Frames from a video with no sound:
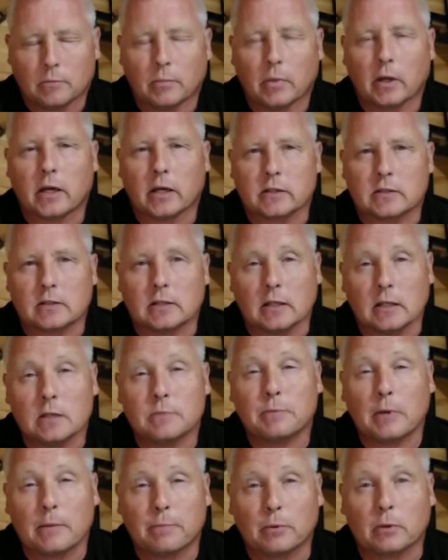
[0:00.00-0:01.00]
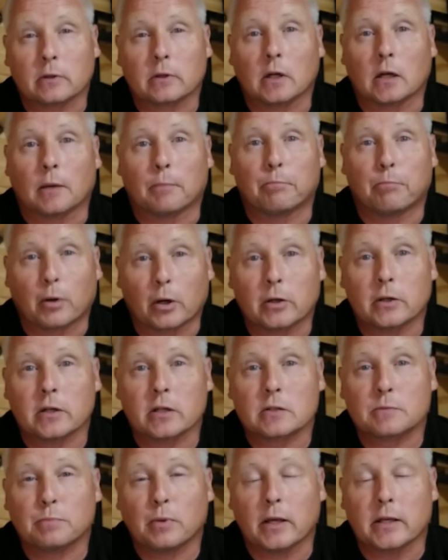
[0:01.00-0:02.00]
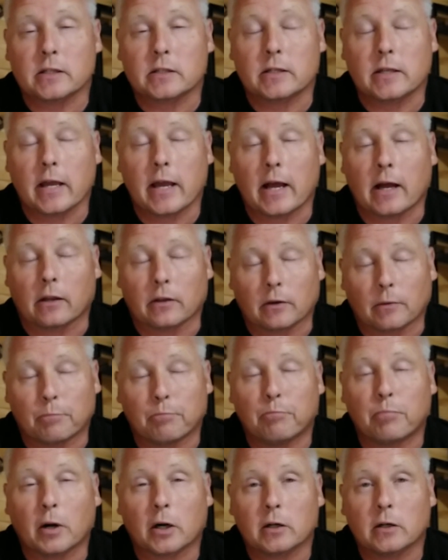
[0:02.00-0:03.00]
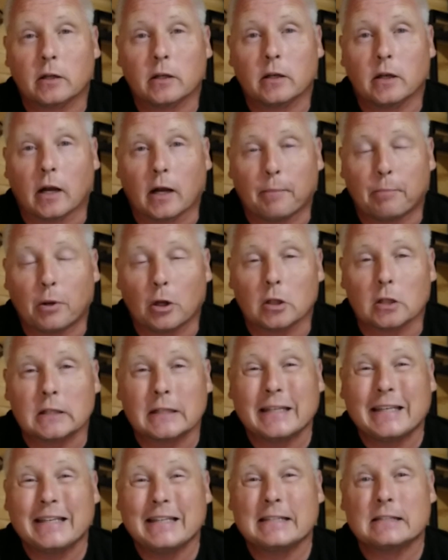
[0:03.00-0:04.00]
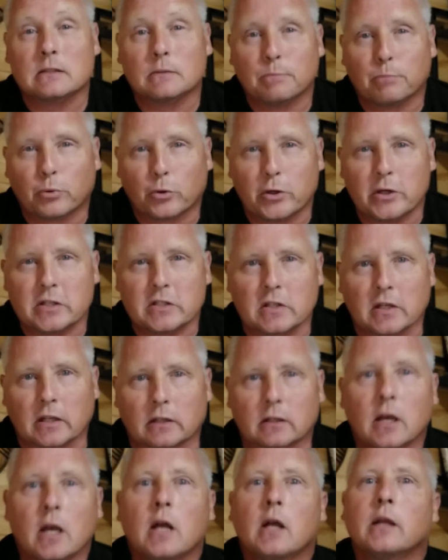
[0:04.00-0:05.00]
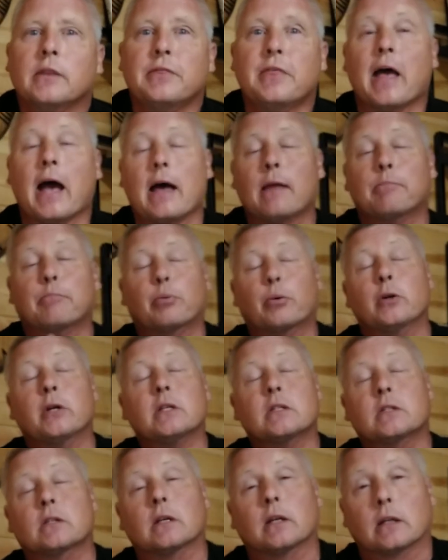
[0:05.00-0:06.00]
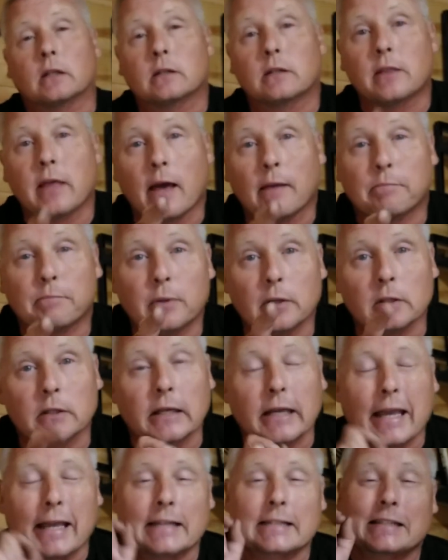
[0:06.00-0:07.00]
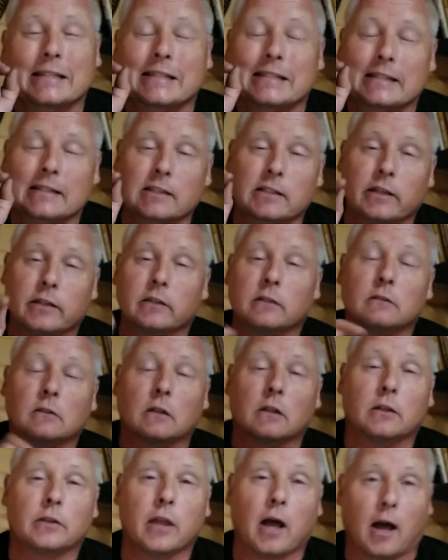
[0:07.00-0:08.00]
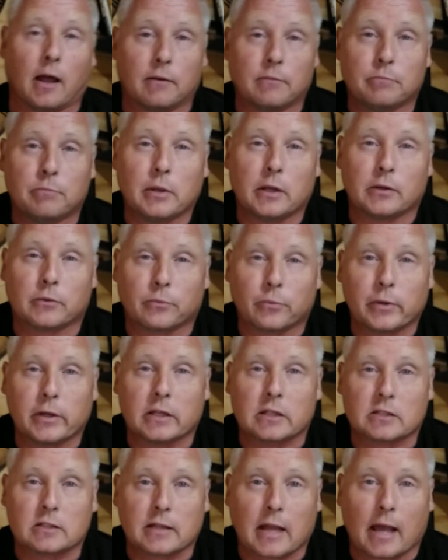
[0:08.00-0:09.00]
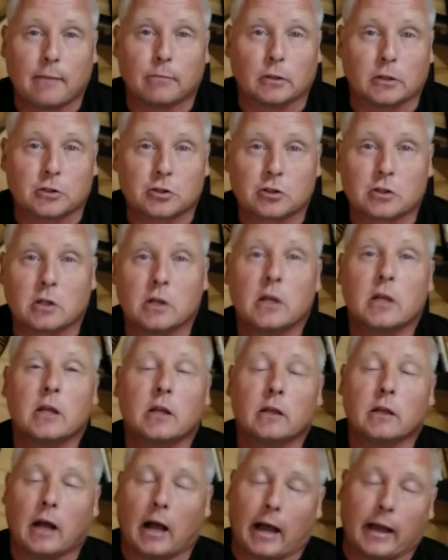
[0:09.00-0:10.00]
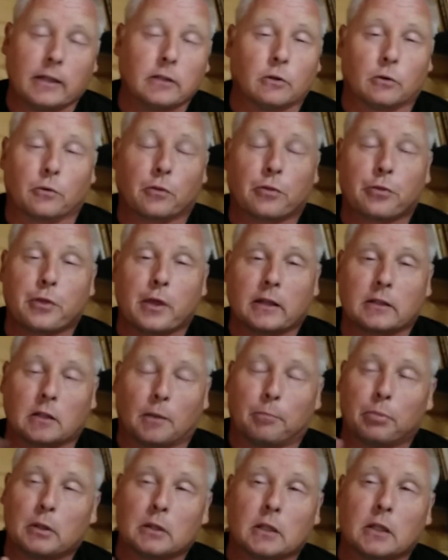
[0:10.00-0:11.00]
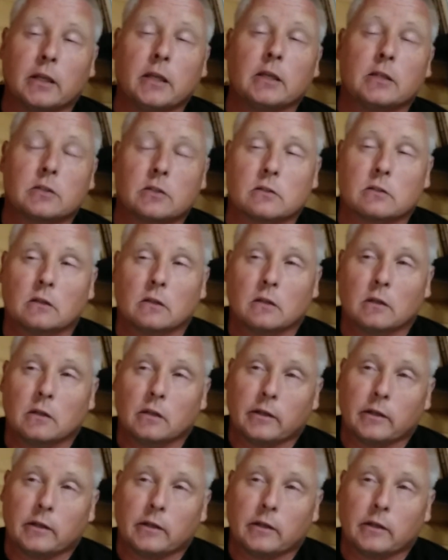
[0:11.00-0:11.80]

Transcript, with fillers: because these people are going to burn this place down. They're burning a police precinct. That precinct, that building has still not been reestablished. I don't think the police,